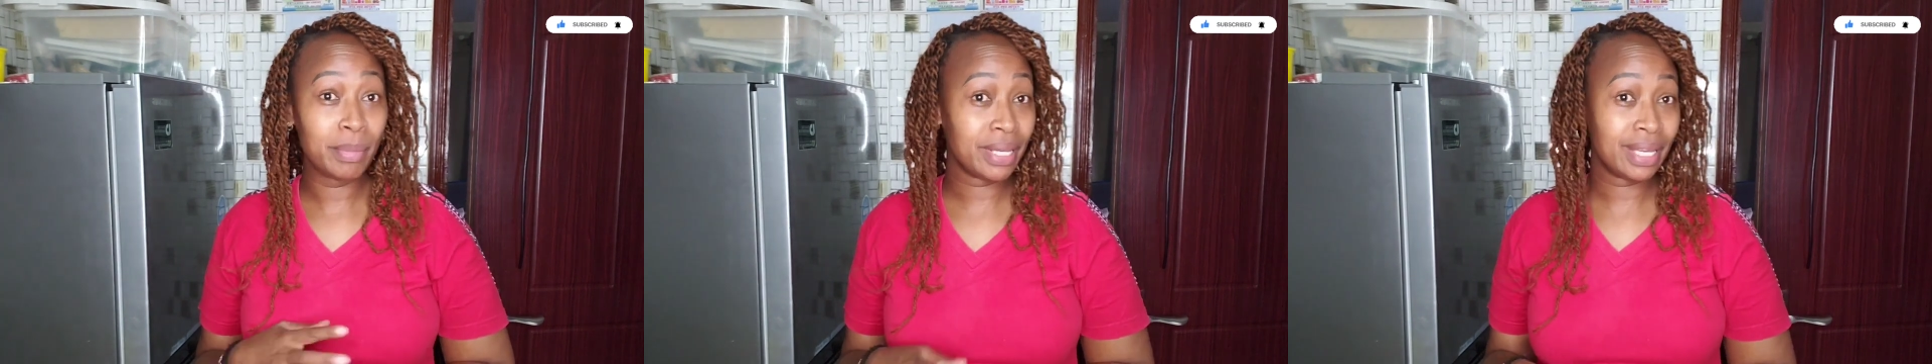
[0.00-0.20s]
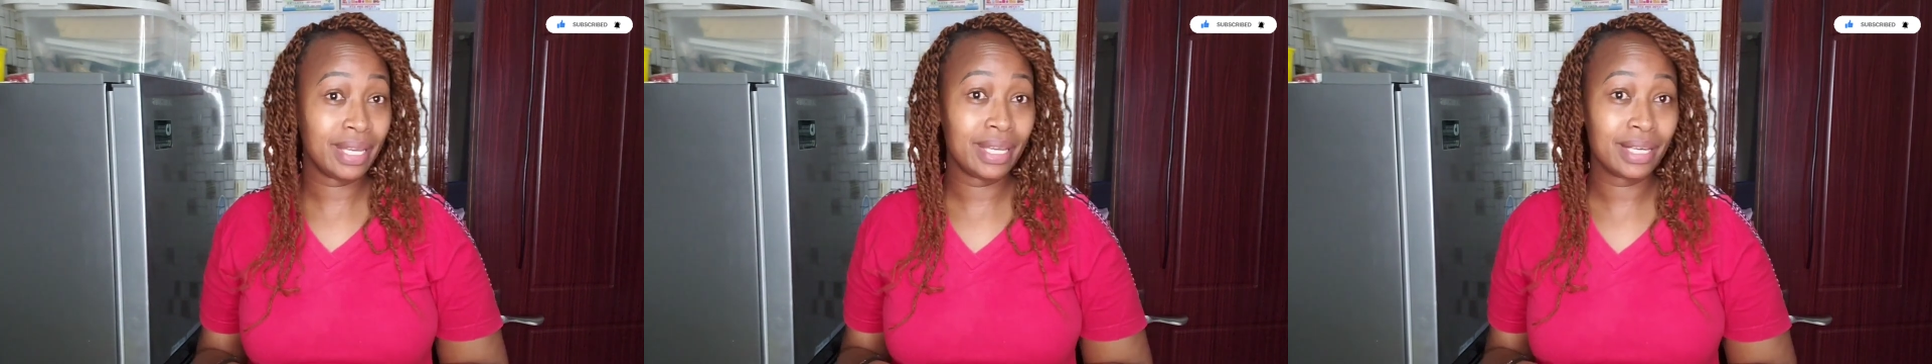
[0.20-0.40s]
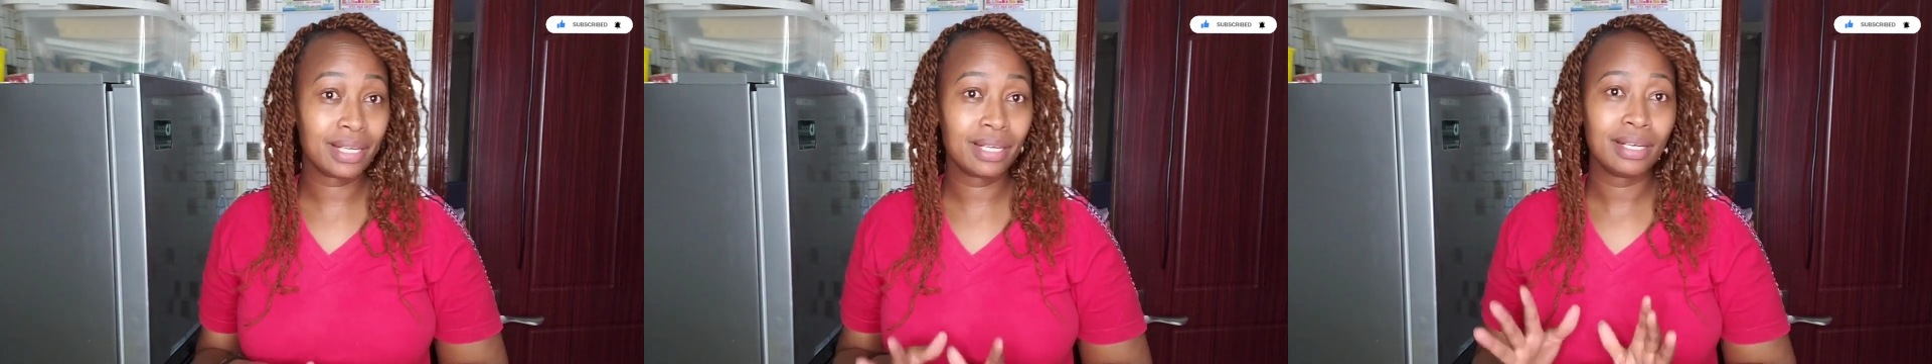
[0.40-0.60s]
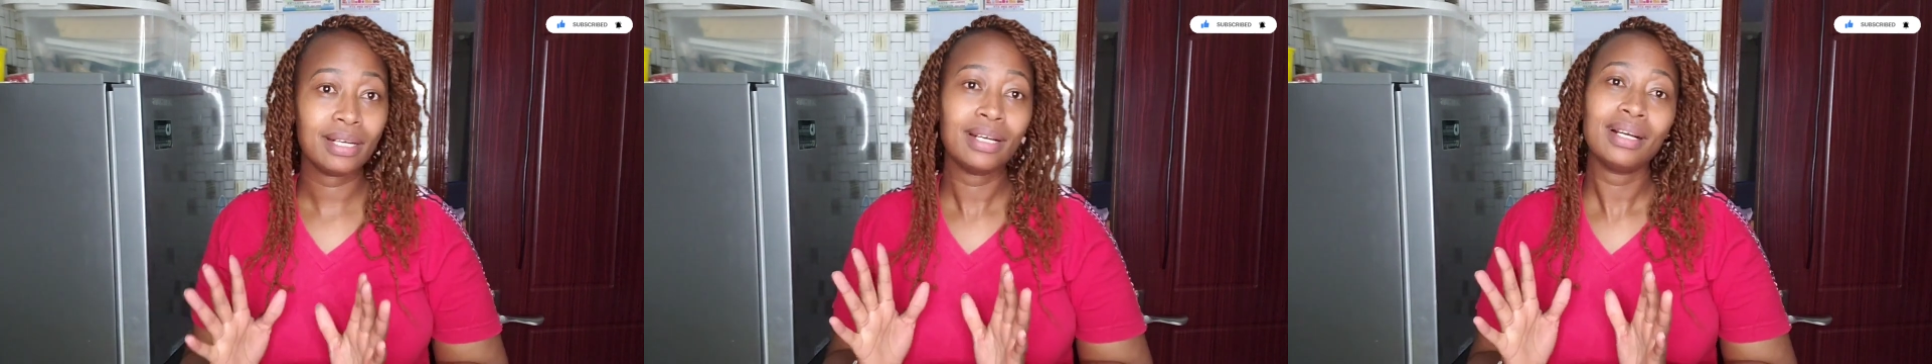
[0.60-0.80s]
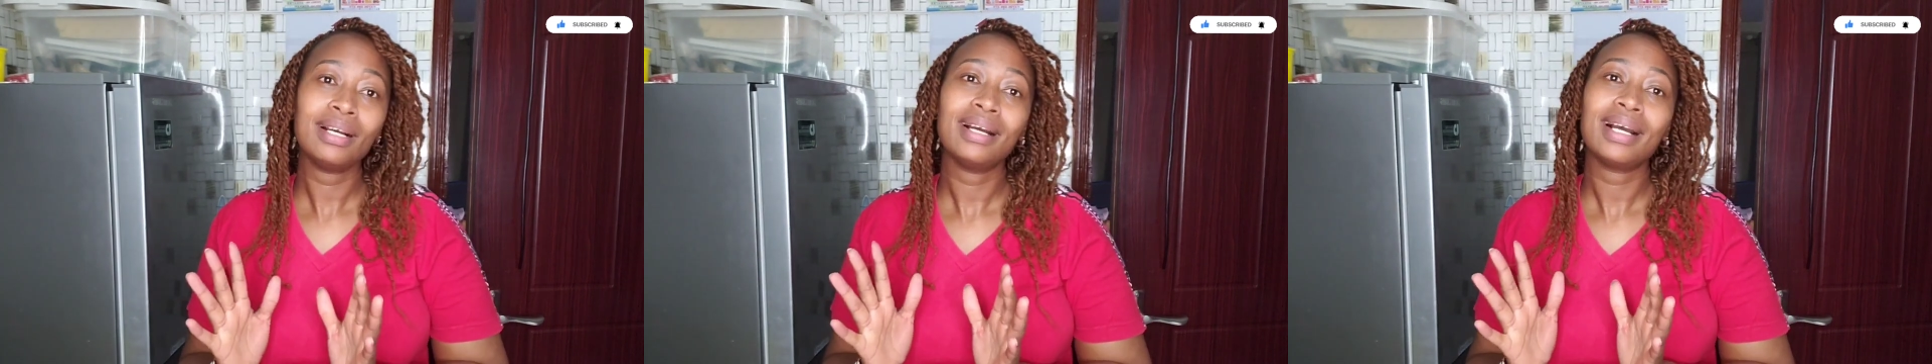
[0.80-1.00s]

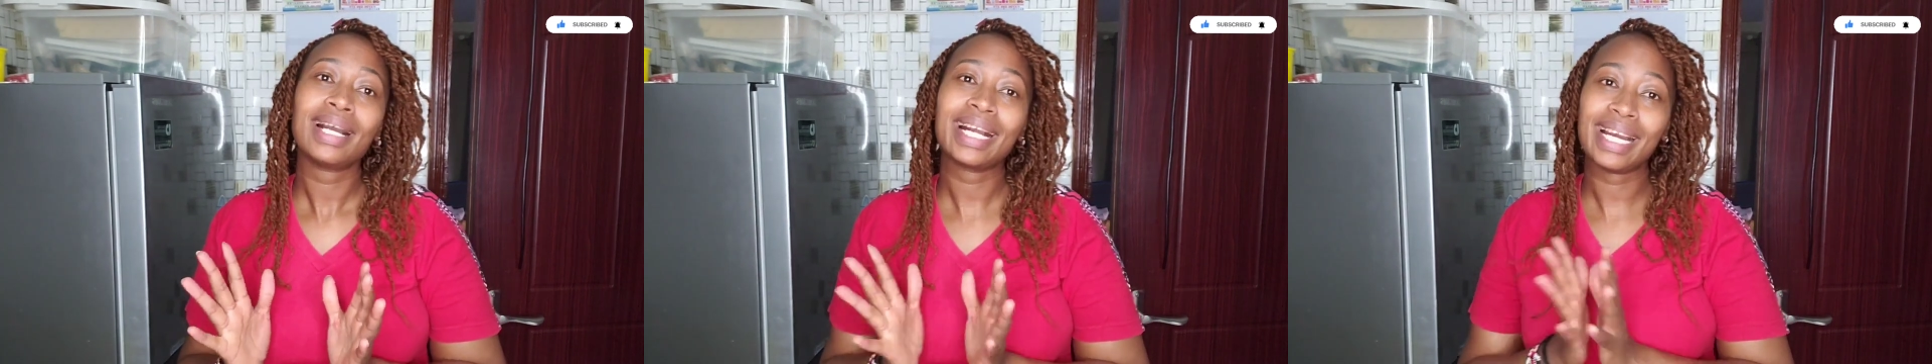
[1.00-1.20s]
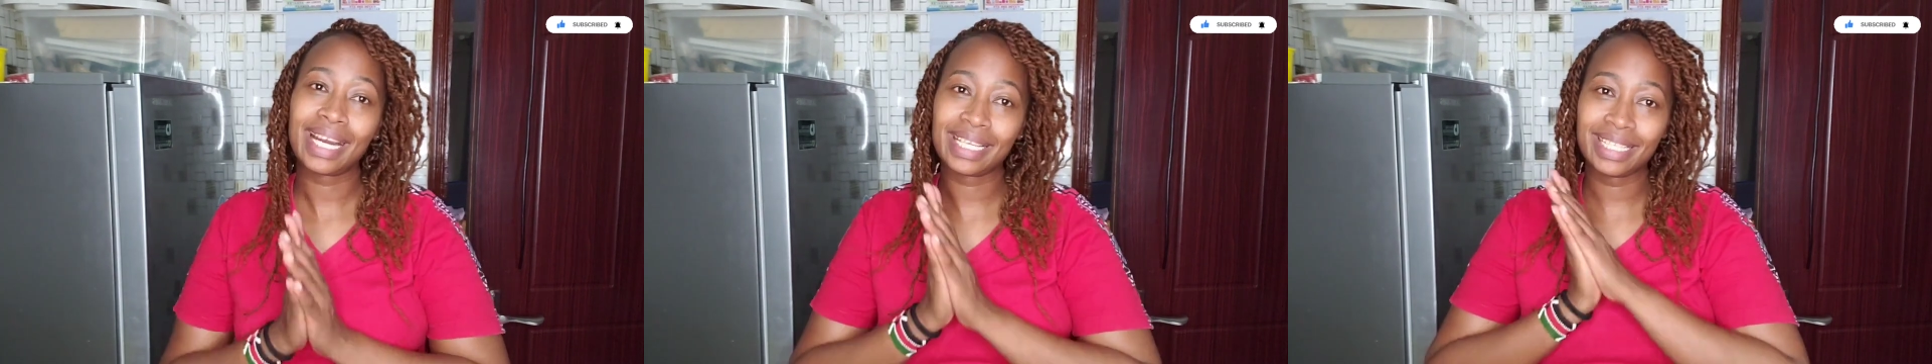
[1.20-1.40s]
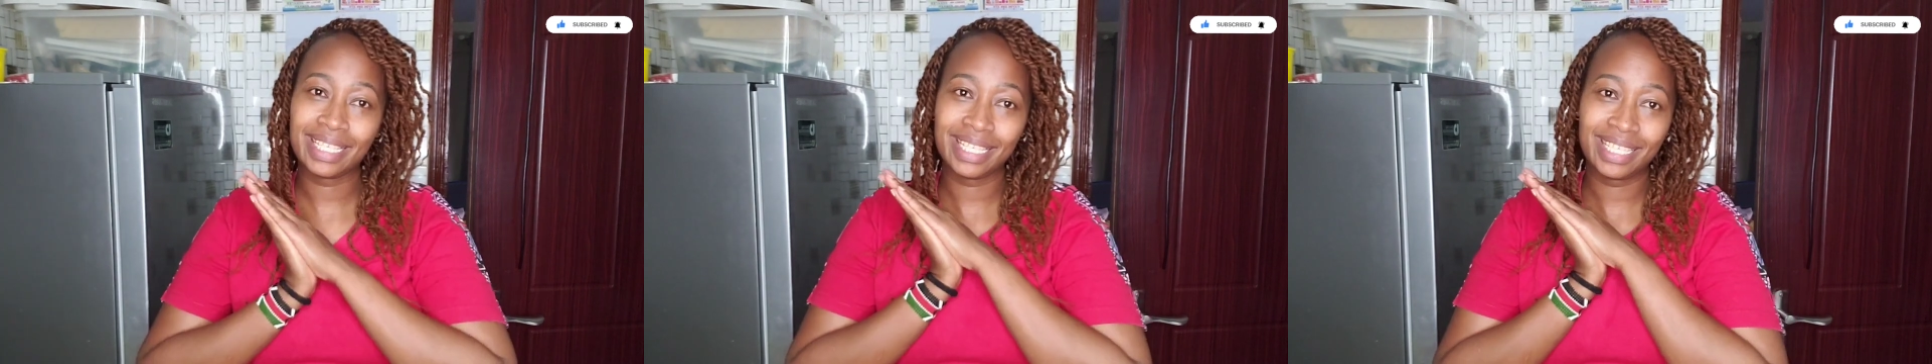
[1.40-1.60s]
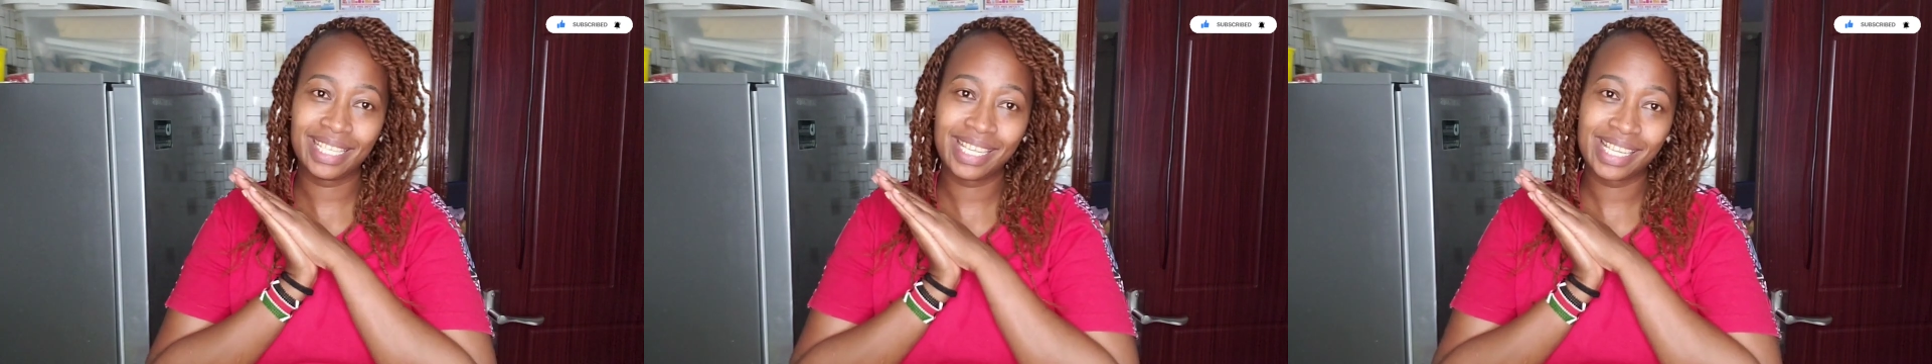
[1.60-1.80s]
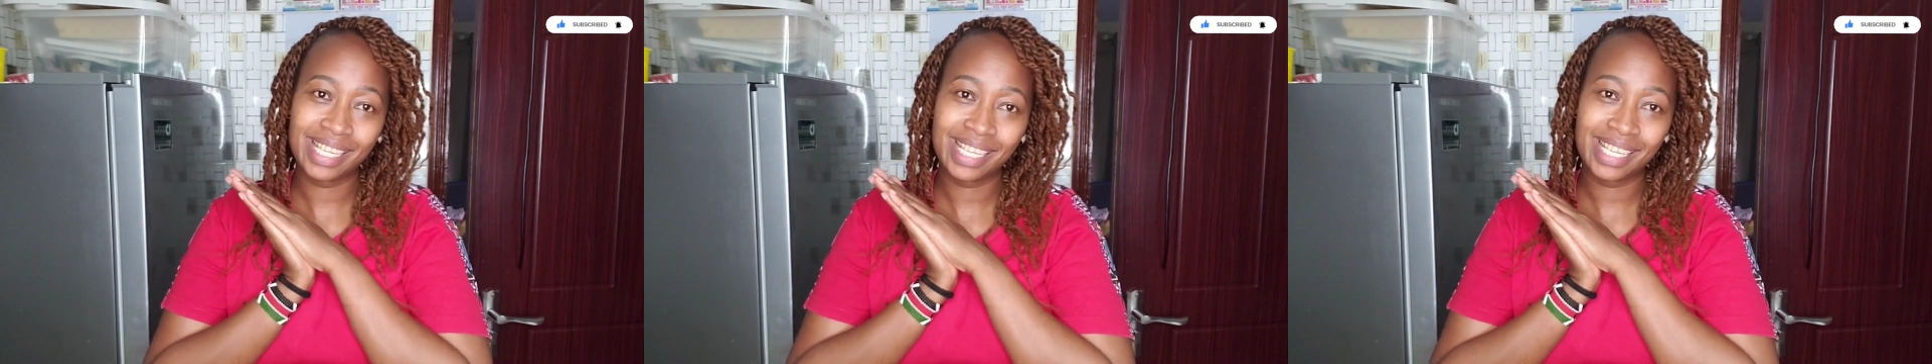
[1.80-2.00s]
baking classes?